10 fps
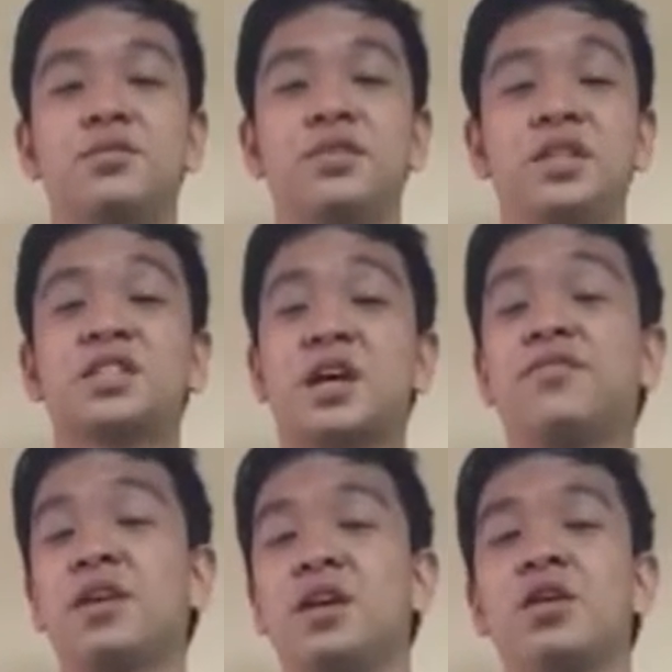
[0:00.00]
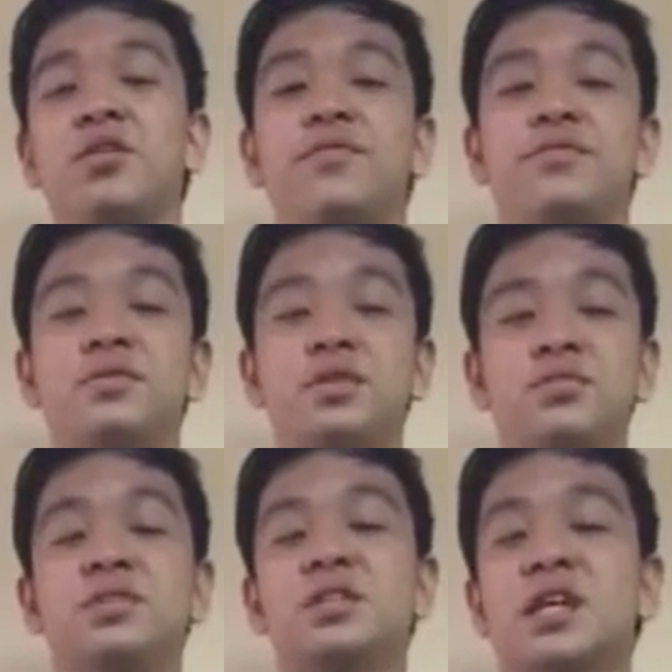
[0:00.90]
we discovered a lot of
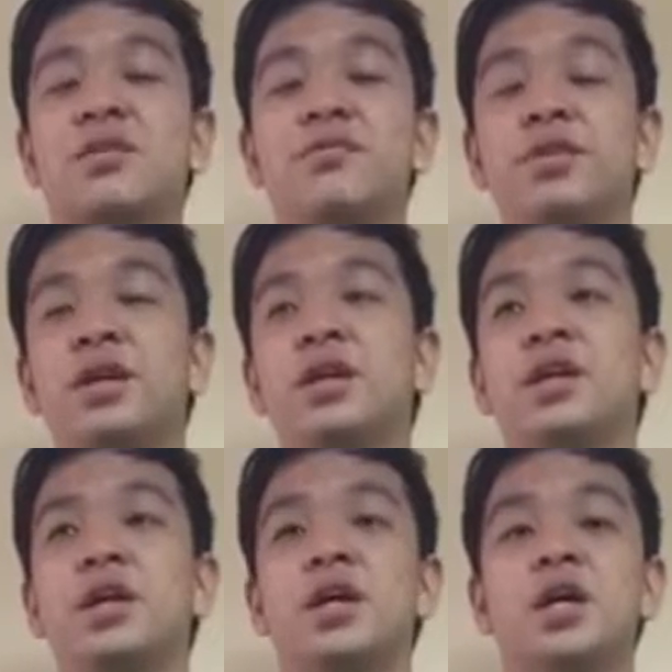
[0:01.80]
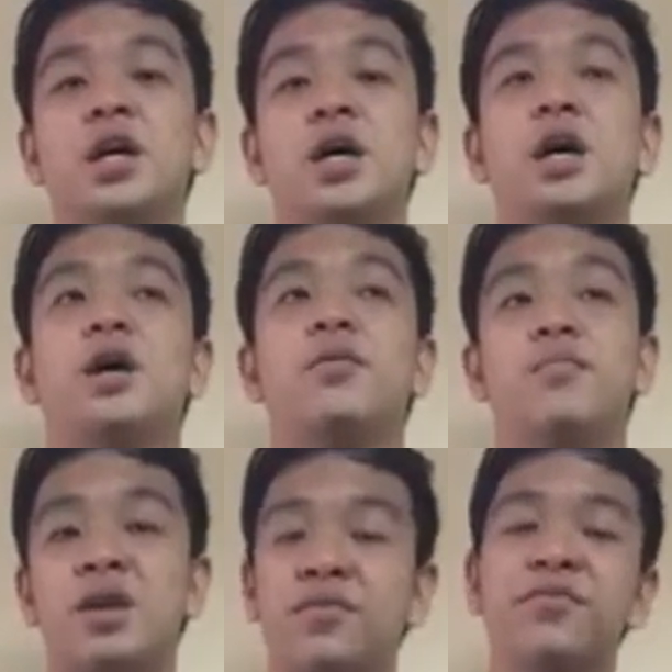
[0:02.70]
new discovery,
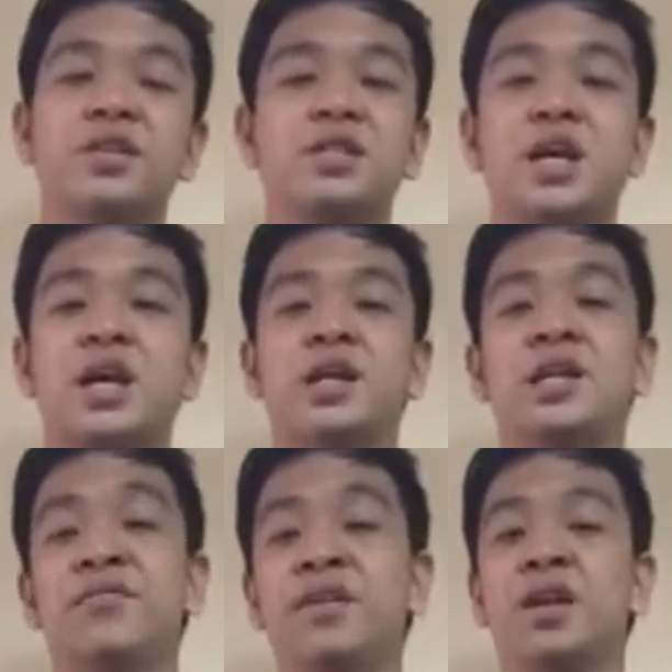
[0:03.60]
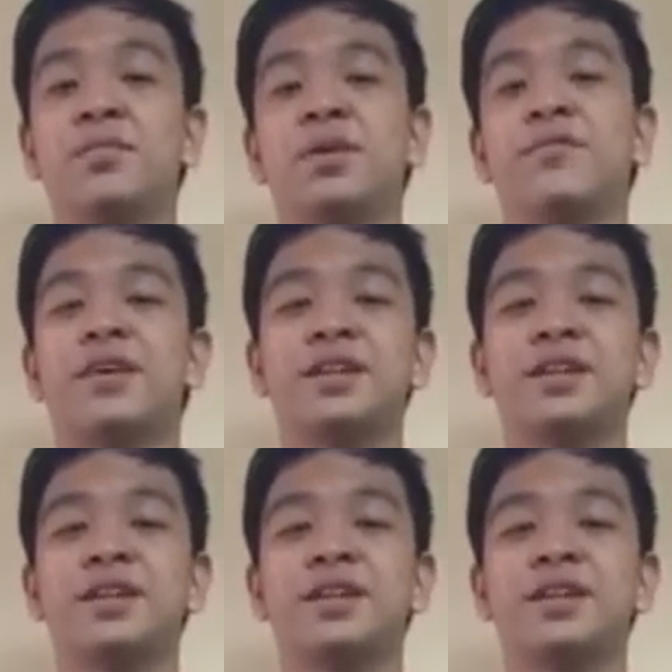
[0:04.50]
benefits and development of